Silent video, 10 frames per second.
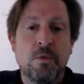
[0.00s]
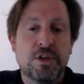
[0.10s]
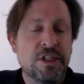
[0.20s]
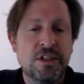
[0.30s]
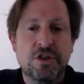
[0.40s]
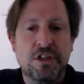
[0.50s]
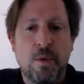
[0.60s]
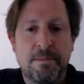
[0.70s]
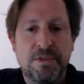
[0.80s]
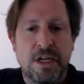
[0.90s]
which isn't just a
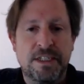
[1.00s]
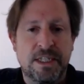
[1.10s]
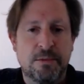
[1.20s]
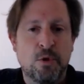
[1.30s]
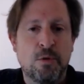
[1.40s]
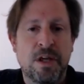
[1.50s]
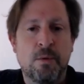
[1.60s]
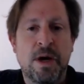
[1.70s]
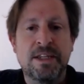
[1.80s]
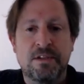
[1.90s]
website anymore, by
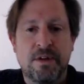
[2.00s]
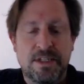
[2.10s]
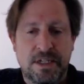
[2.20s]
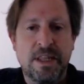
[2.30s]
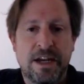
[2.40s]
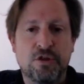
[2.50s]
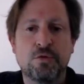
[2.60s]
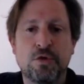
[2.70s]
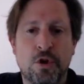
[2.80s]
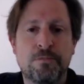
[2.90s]
the way. It's an
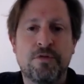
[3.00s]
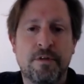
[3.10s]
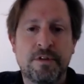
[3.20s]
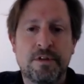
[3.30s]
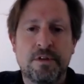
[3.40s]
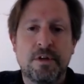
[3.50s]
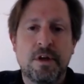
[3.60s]
actual non-profit.